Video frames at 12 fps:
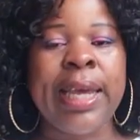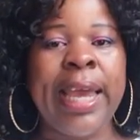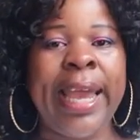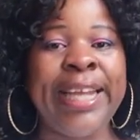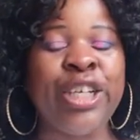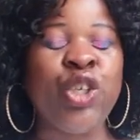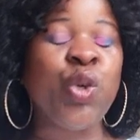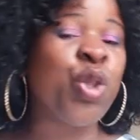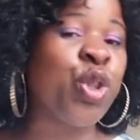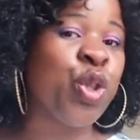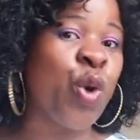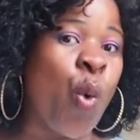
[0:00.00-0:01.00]
and you
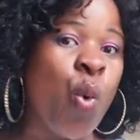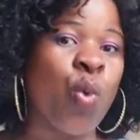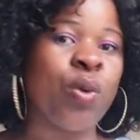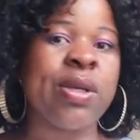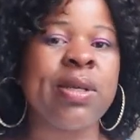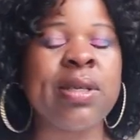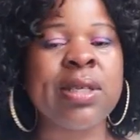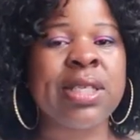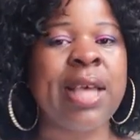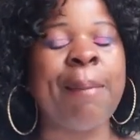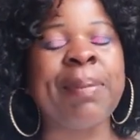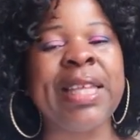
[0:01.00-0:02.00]
throw
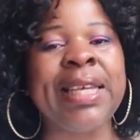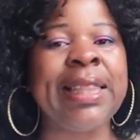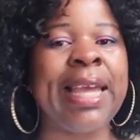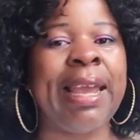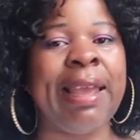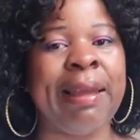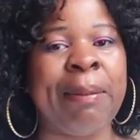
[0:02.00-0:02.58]
something there,